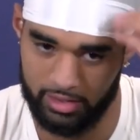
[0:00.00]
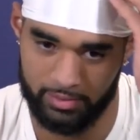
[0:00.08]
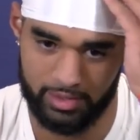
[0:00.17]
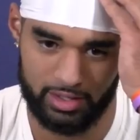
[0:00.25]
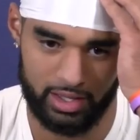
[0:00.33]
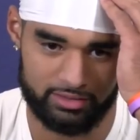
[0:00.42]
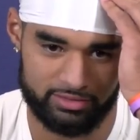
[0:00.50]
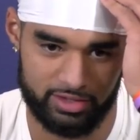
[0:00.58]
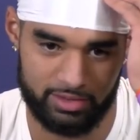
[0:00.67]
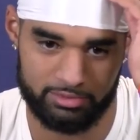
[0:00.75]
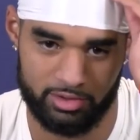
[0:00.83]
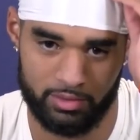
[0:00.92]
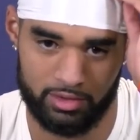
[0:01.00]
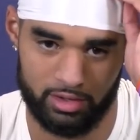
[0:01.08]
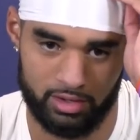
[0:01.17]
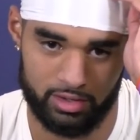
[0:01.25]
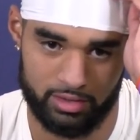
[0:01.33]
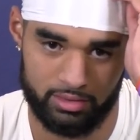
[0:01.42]
we had like seams going
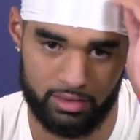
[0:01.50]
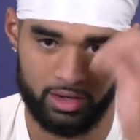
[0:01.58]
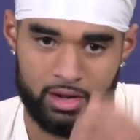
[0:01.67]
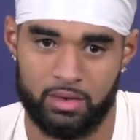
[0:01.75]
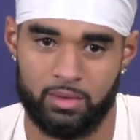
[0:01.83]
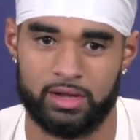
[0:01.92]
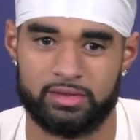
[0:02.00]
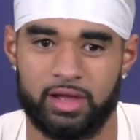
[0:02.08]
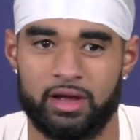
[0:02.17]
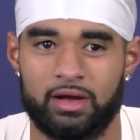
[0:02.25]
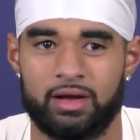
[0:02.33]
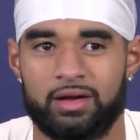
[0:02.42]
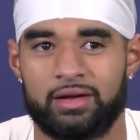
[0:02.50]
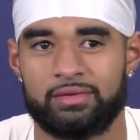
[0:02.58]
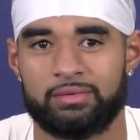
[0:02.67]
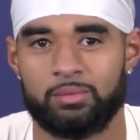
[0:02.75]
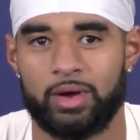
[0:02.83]
on right there.